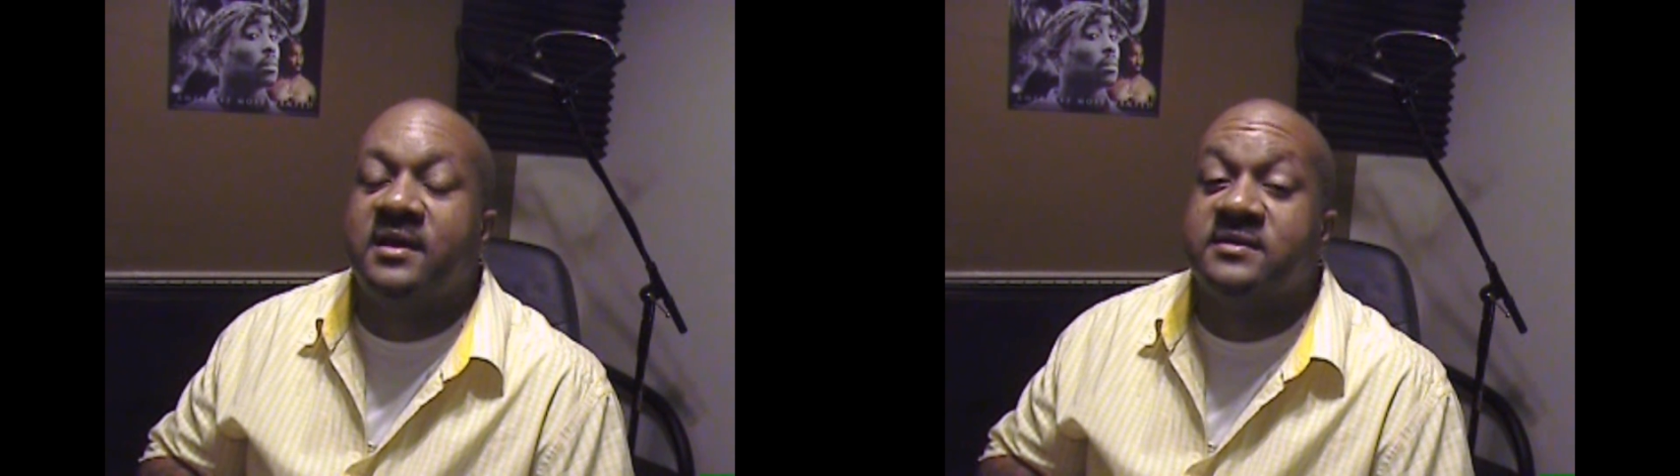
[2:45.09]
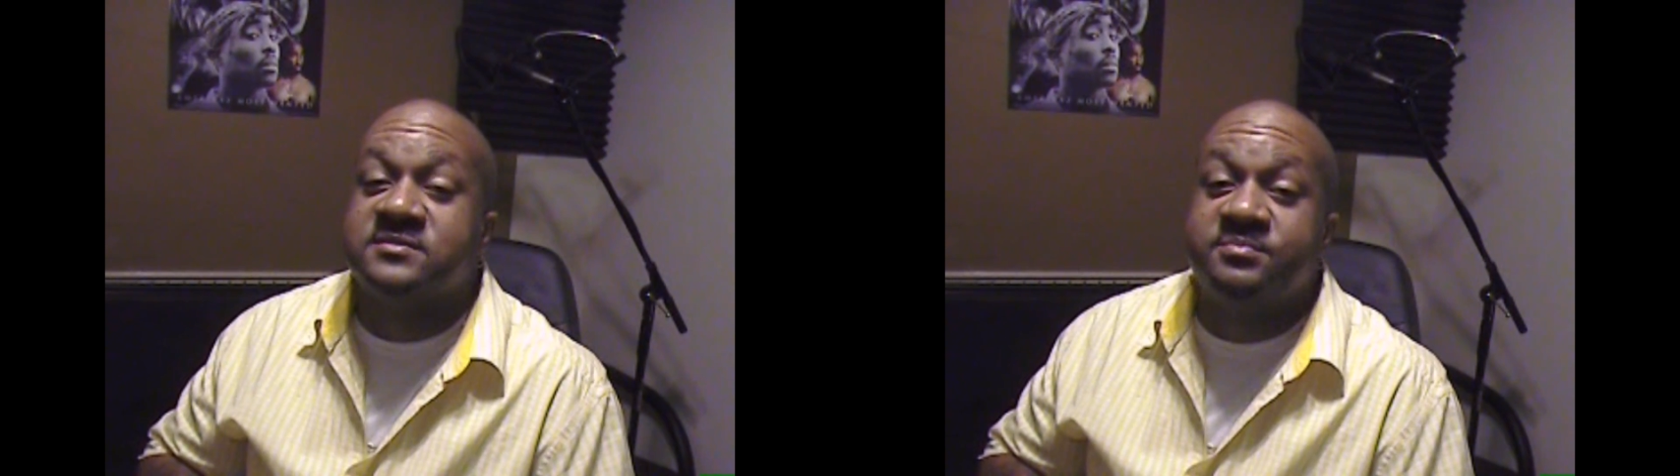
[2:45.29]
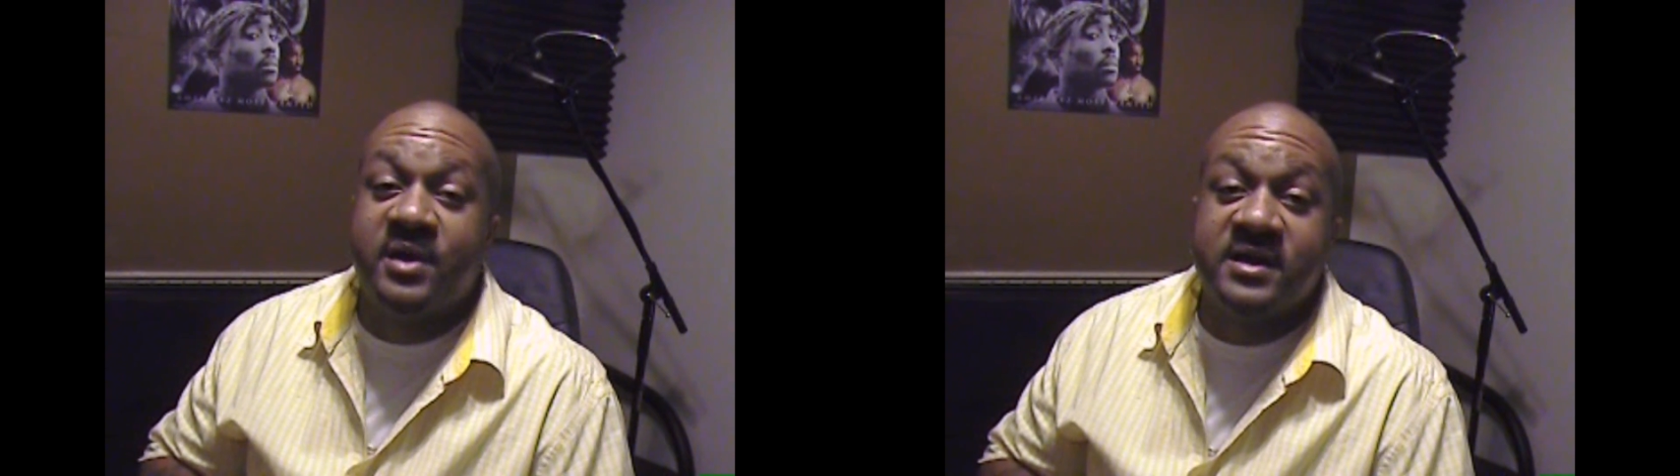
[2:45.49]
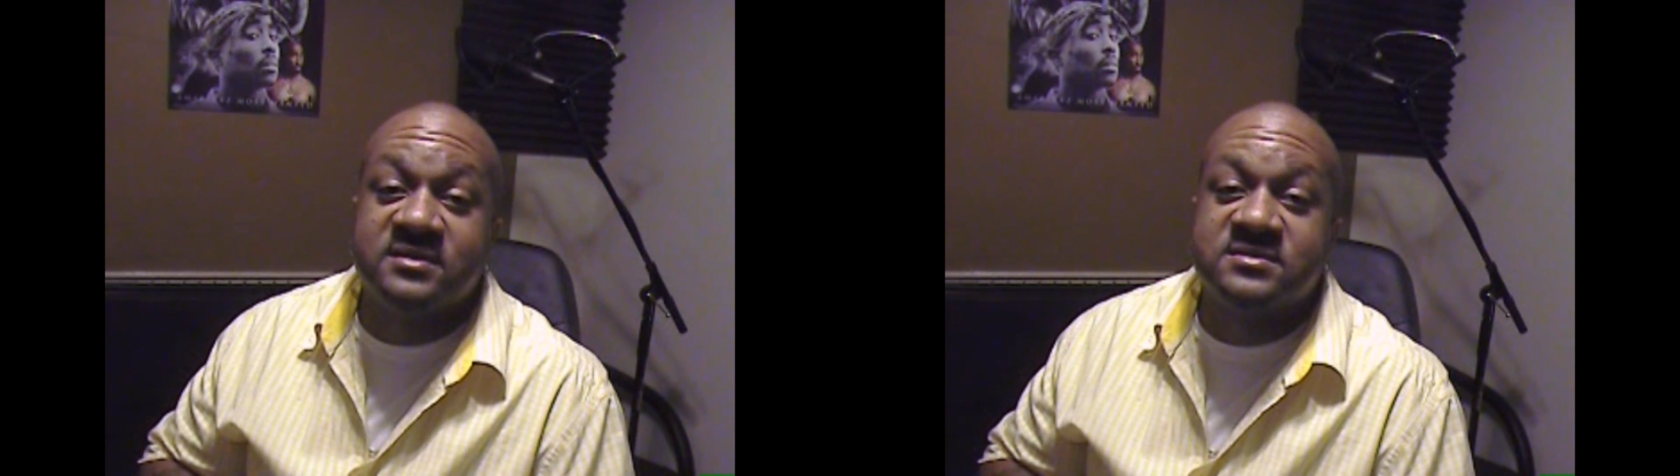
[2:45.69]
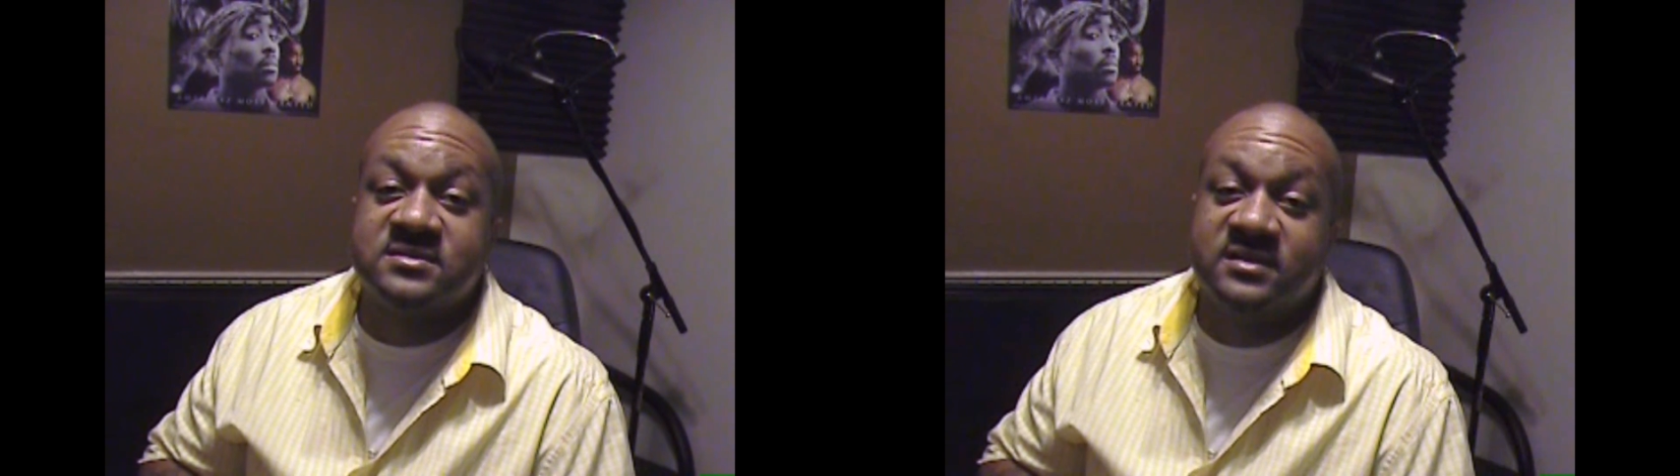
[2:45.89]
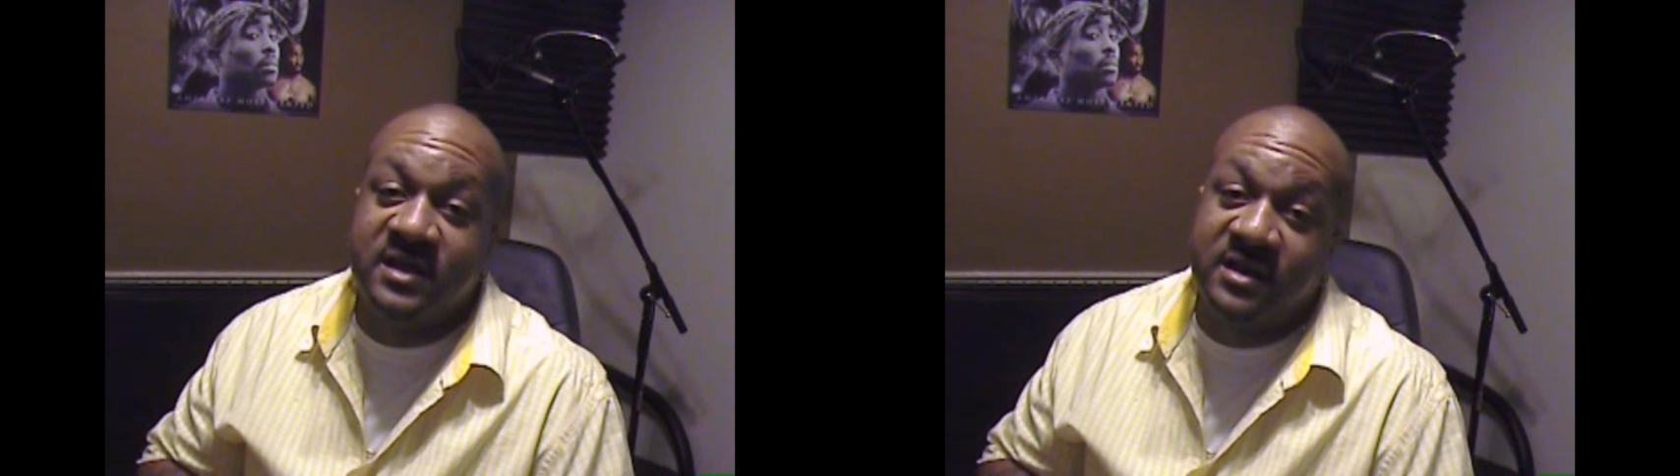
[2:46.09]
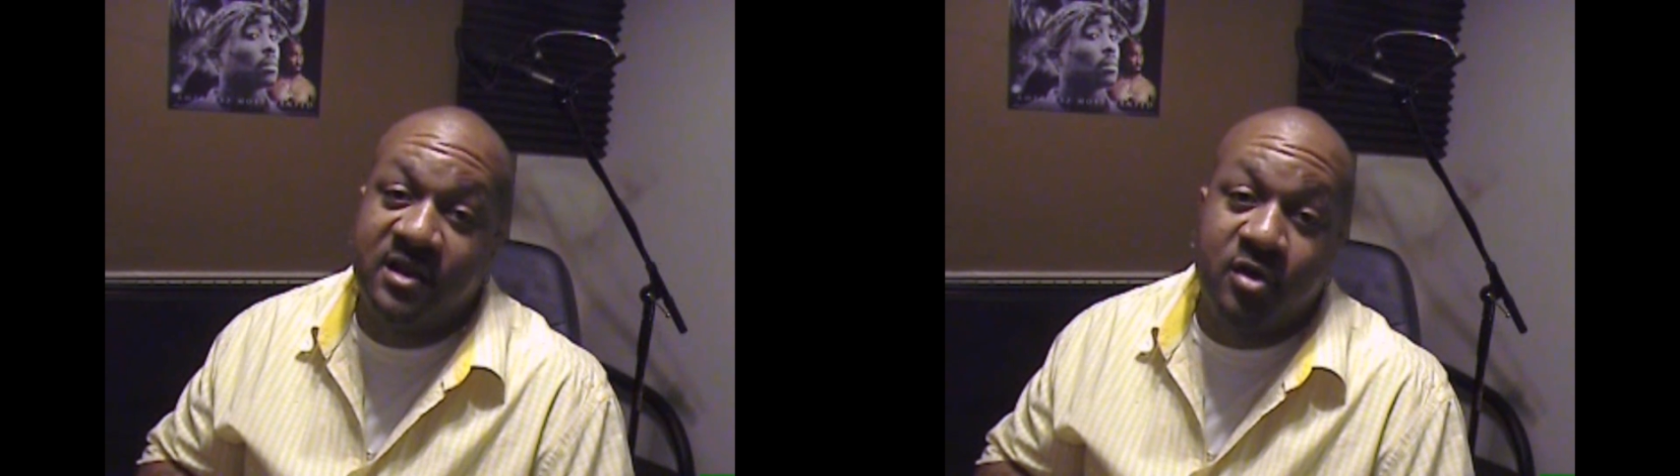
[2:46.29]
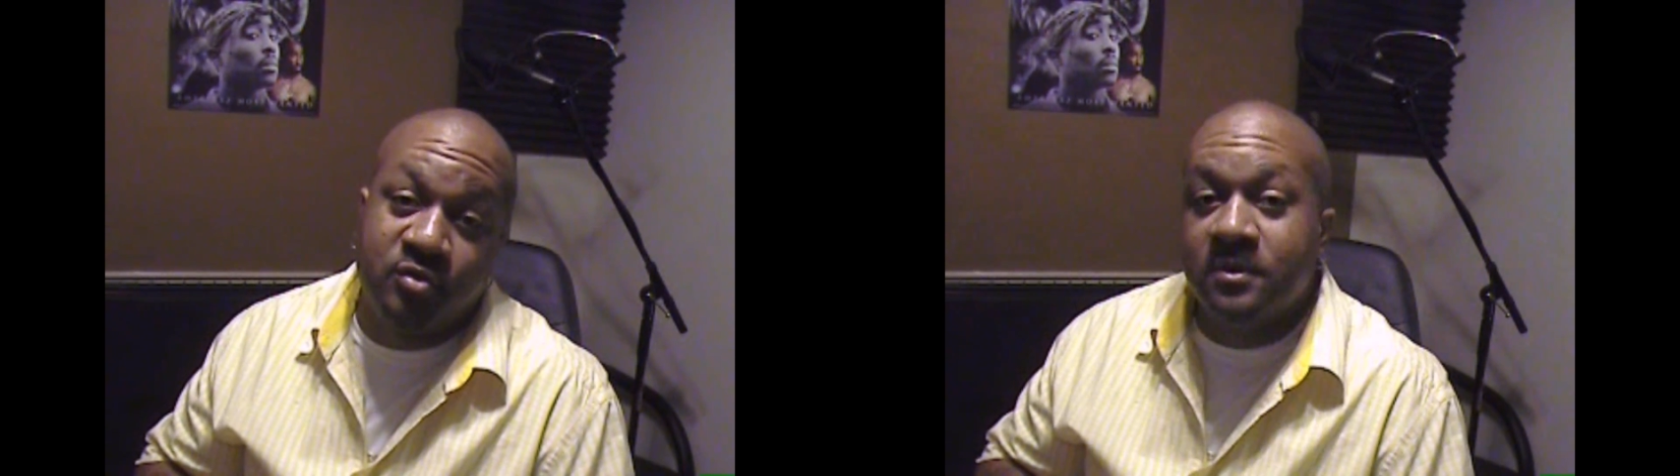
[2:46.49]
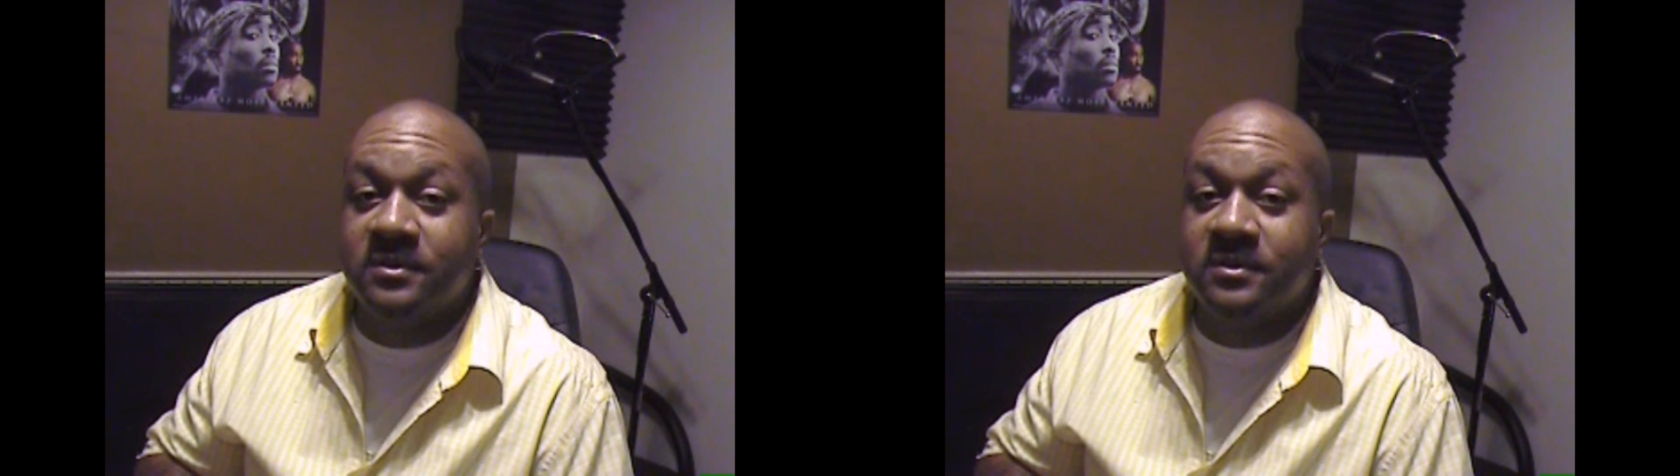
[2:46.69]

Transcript: as banks that loan.